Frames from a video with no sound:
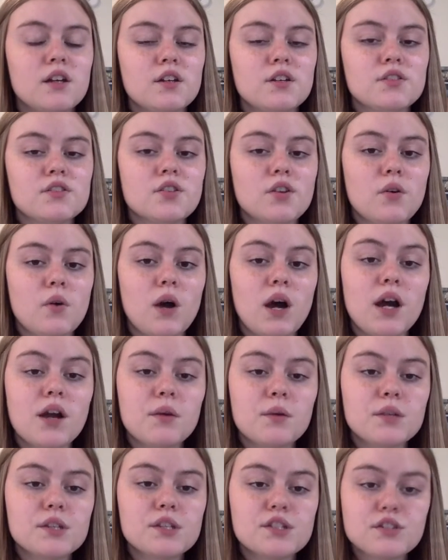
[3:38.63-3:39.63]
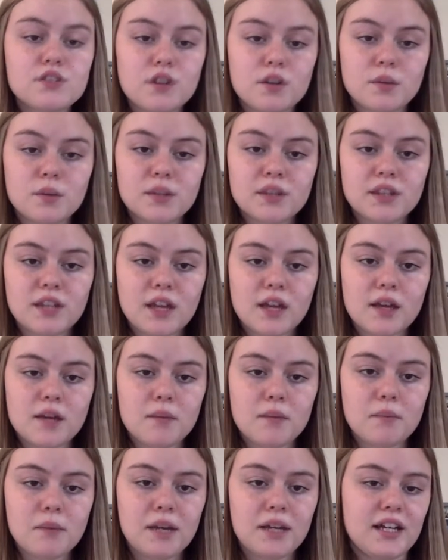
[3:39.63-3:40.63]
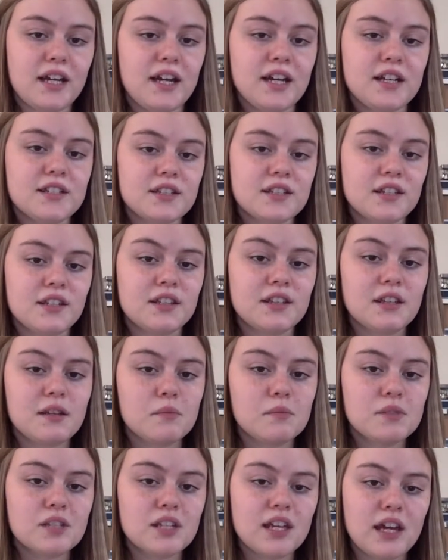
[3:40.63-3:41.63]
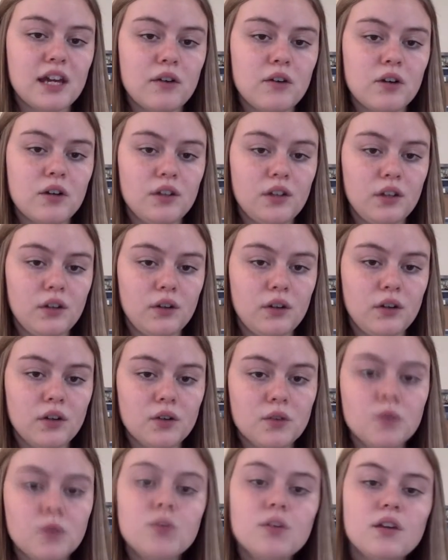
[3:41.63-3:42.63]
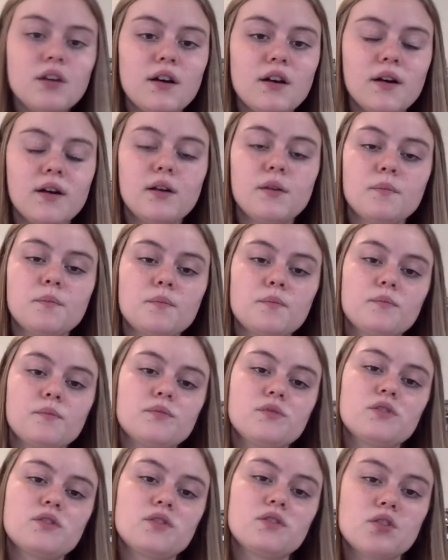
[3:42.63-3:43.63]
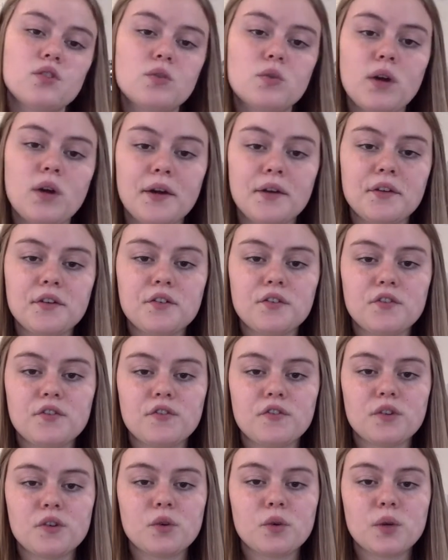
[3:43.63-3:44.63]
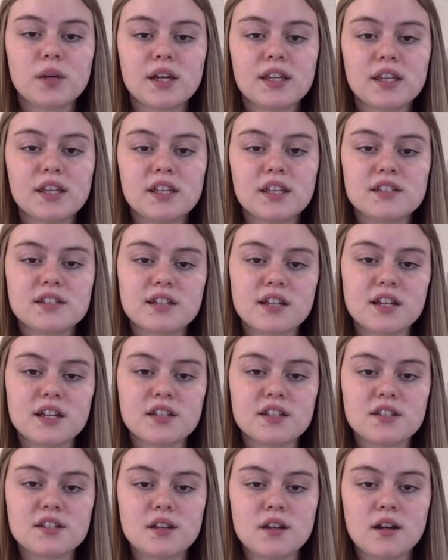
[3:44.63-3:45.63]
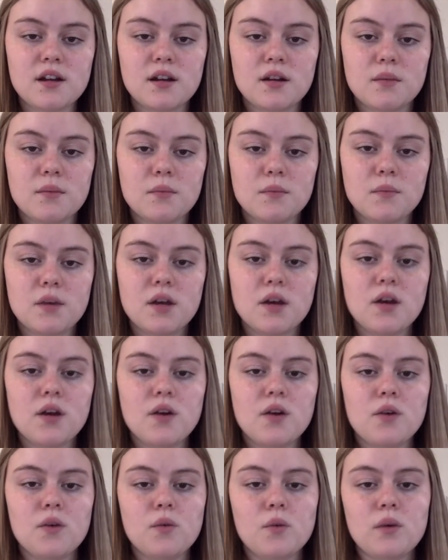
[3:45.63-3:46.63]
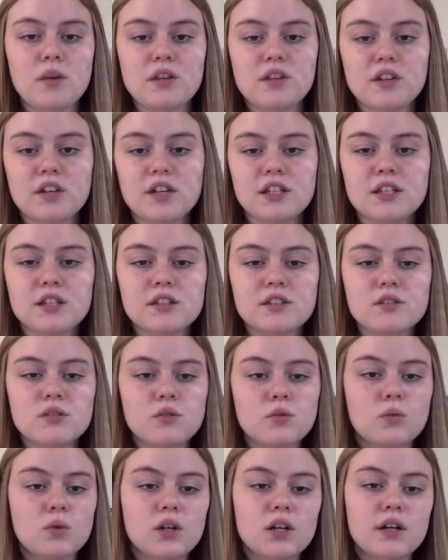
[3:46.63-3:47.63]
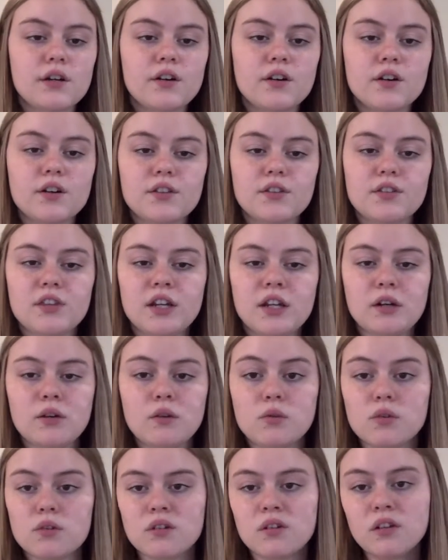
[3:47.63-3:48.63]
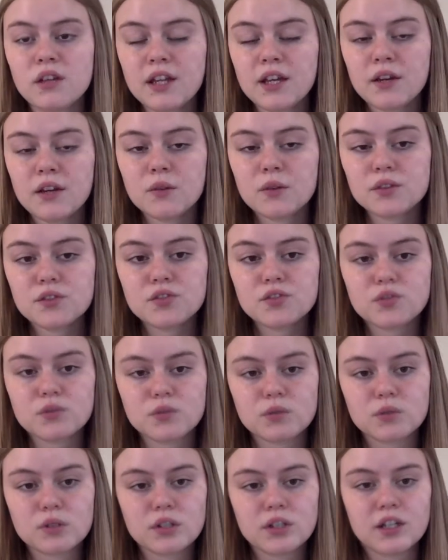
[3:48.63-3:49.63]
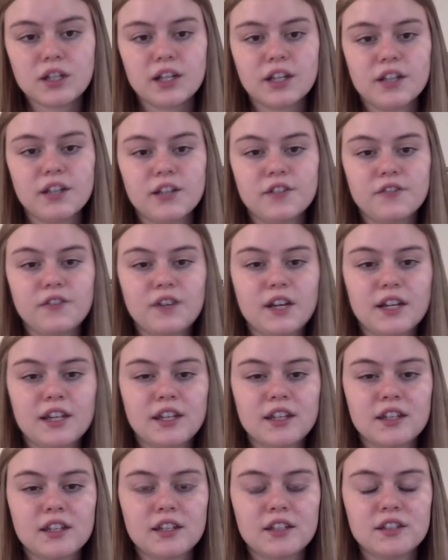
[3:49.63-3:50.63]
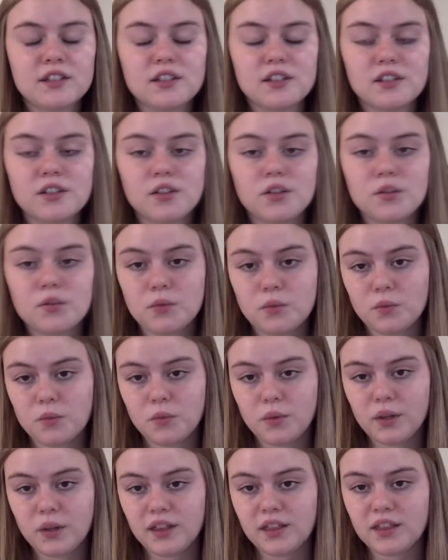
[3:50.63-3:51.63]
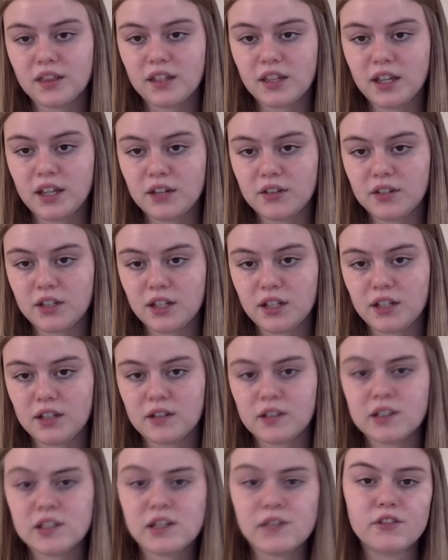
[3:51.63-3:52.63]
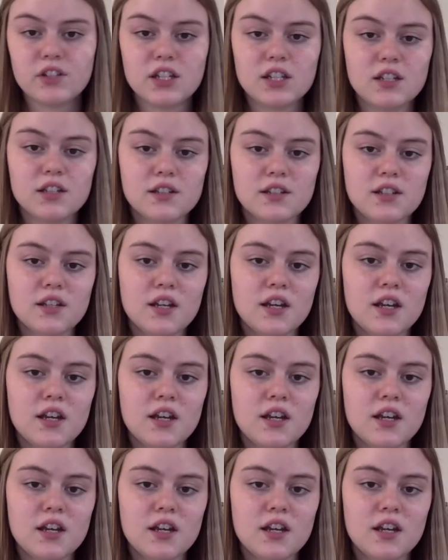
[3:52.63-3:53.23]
So I would start with them by asking them to count on their own, to kind of quickly assess whether I need to work on their oral language or if I can continue with the counting activities.